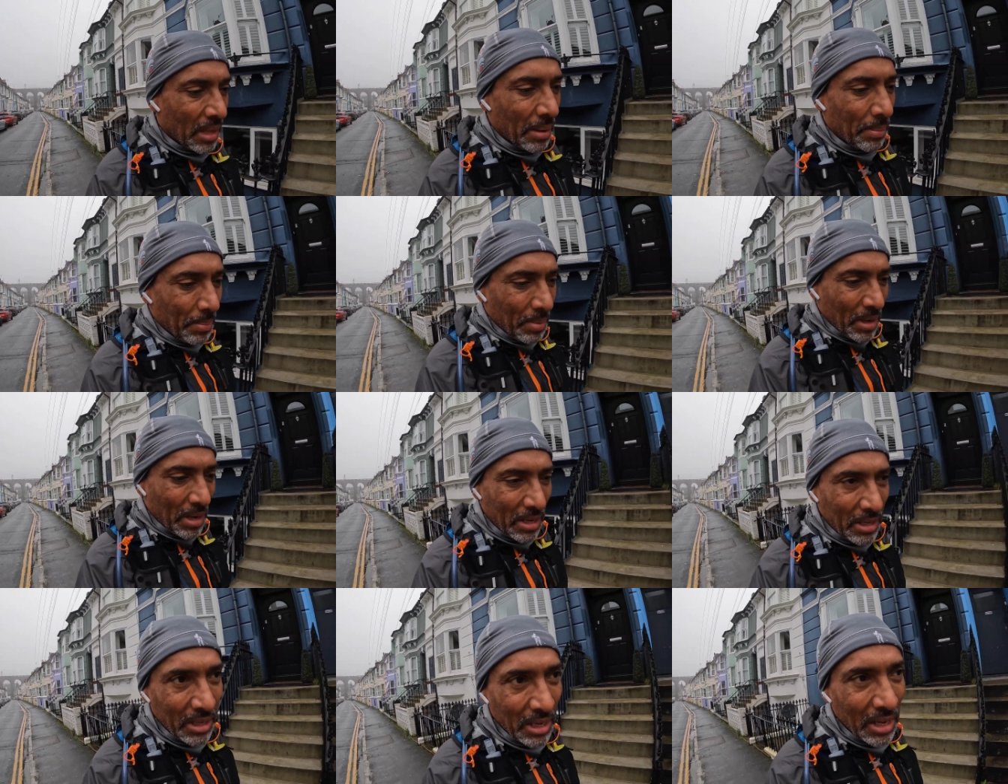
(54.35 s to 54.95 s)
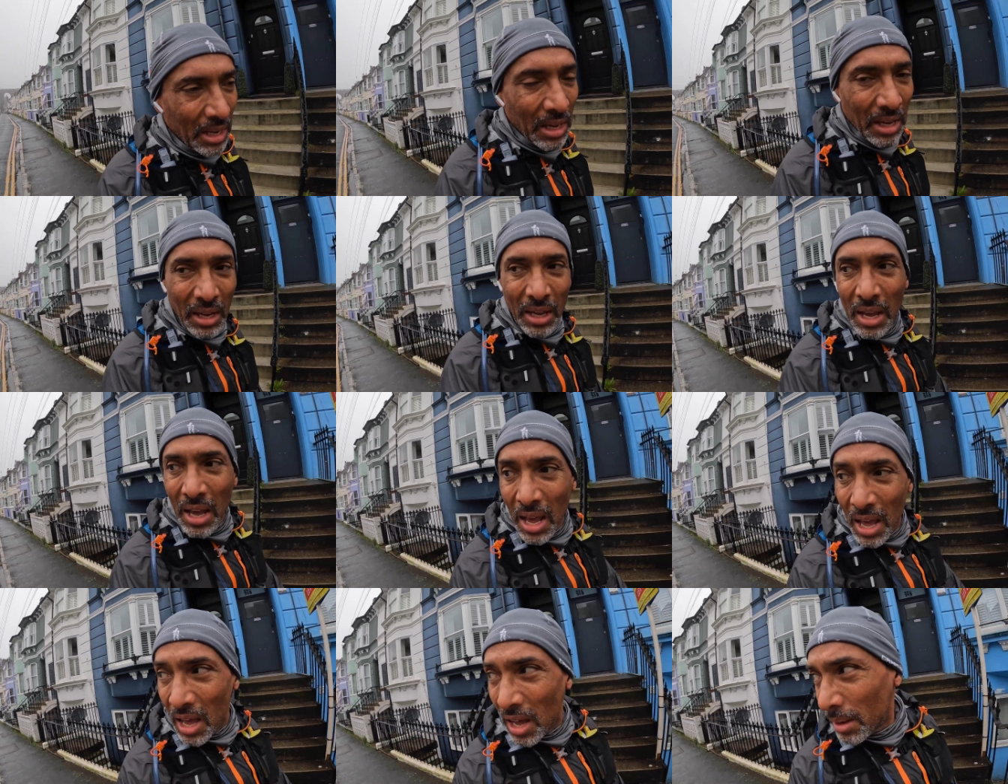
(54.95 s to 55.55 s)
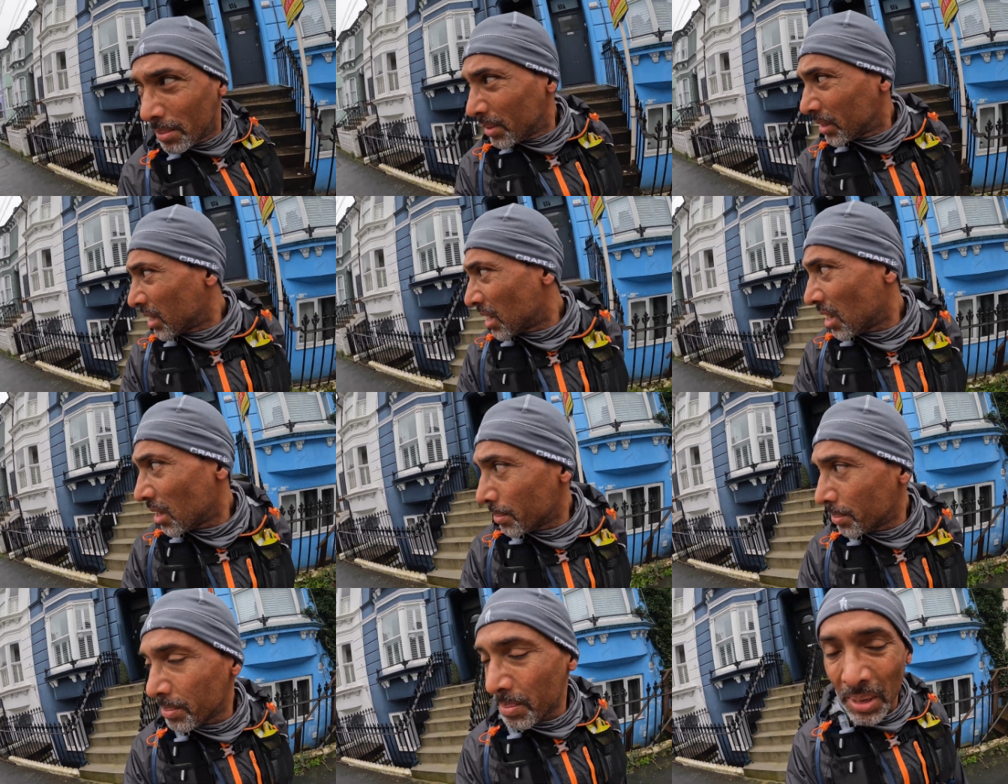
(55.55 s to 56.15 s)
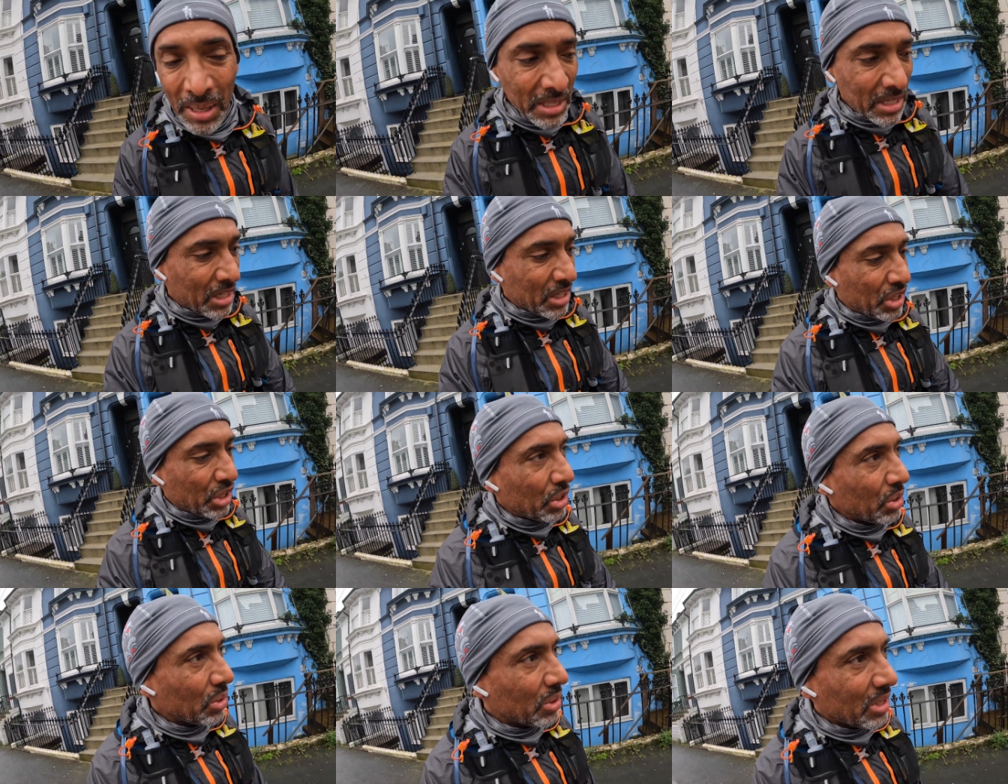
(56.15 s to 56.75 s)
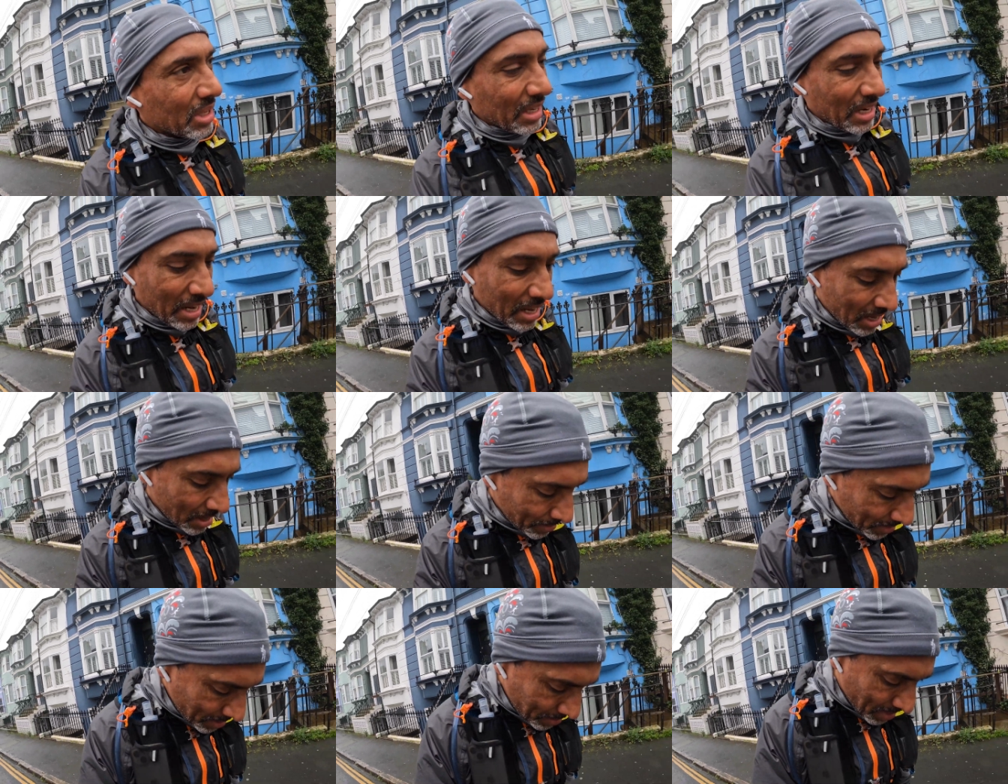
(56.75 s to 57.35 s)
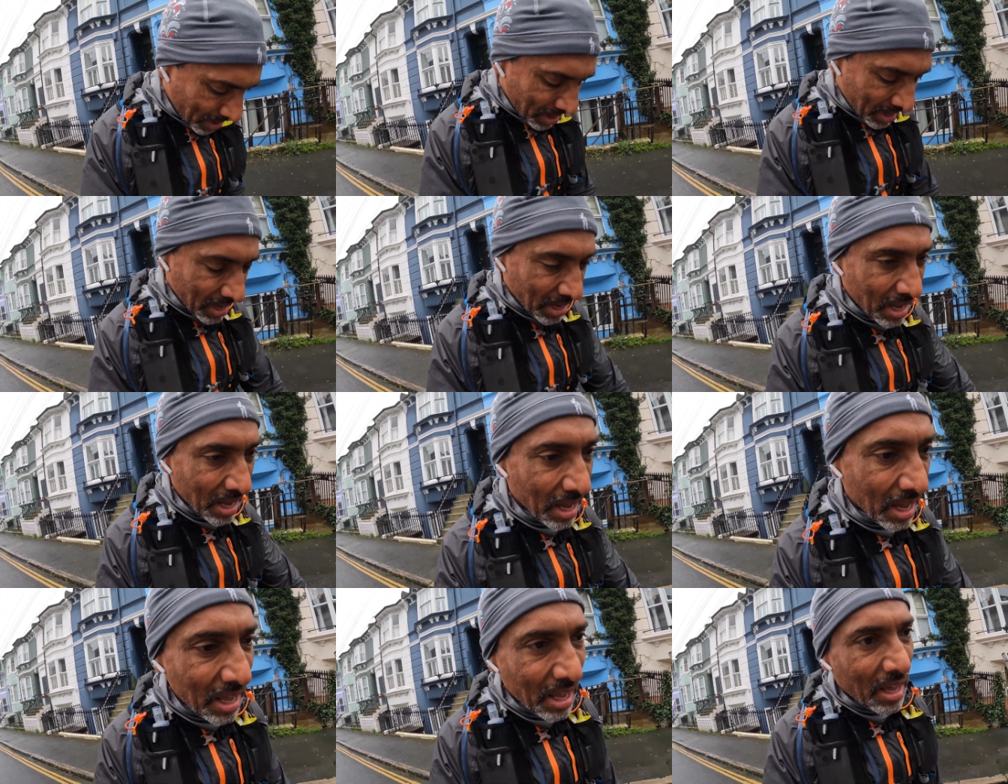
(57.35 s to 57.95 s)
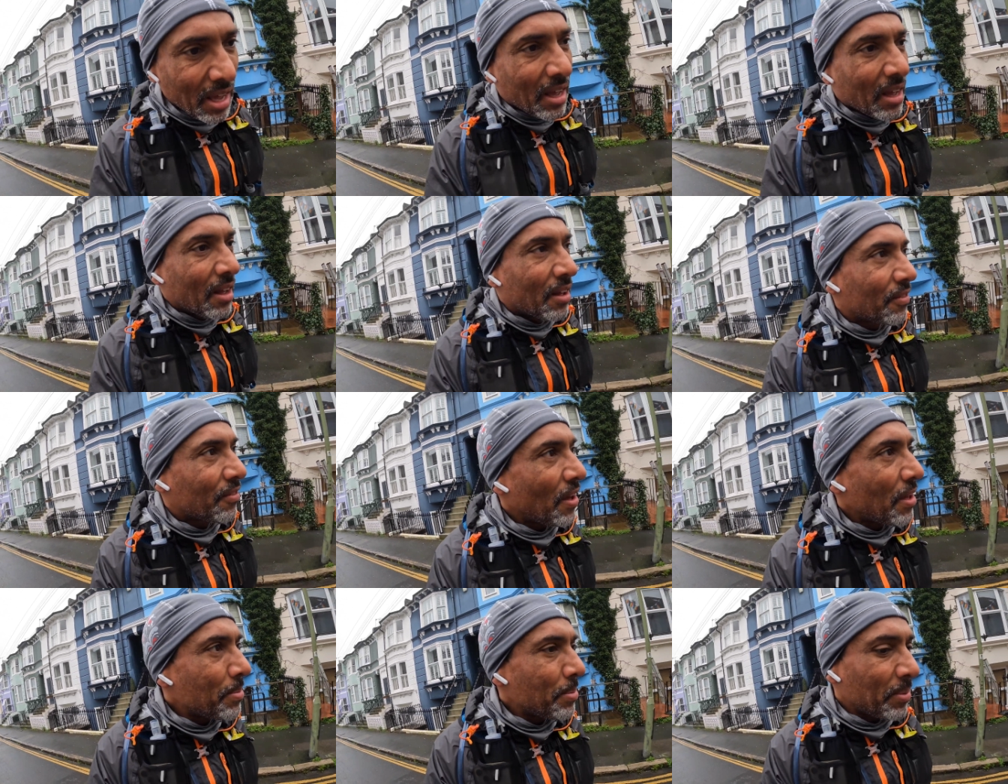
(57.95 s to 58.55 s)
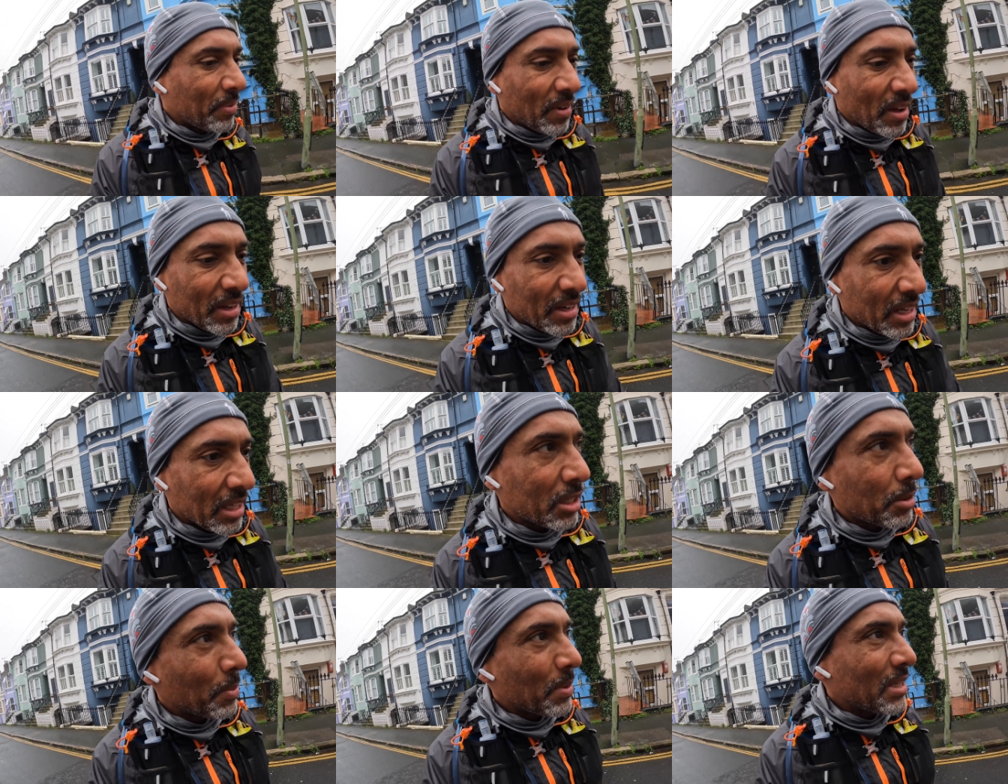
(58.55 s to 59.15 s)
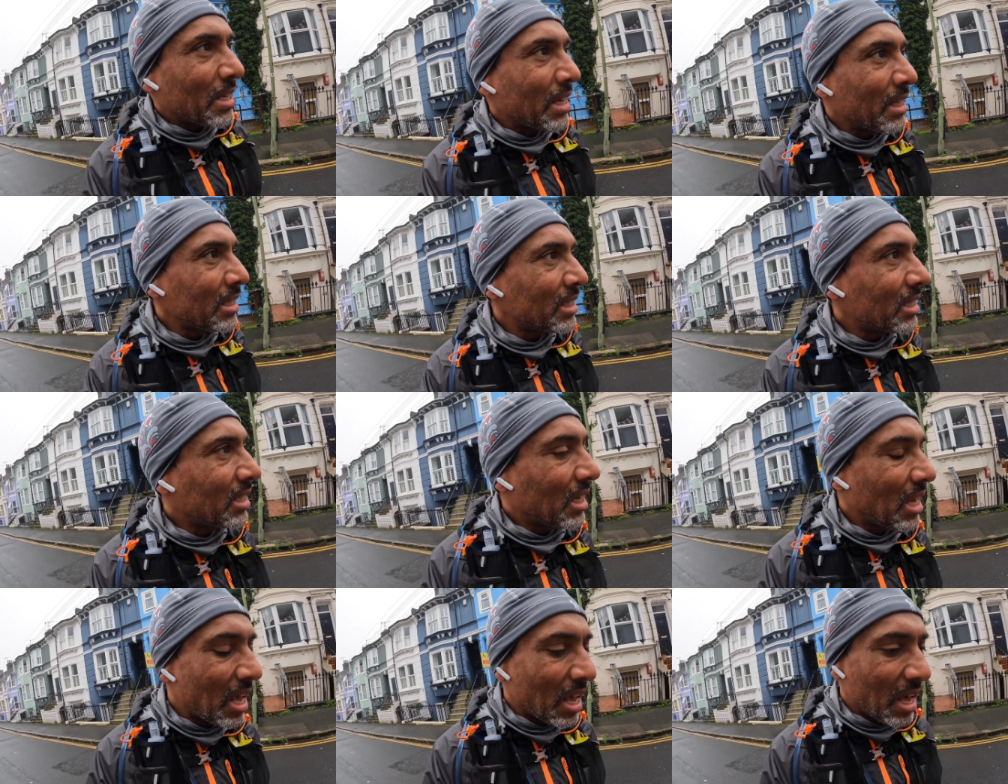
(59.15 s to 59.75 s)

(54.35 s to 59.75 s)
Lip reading: but I'm in carbon plated shoes today. I'm in my Vaporfly Next Percents,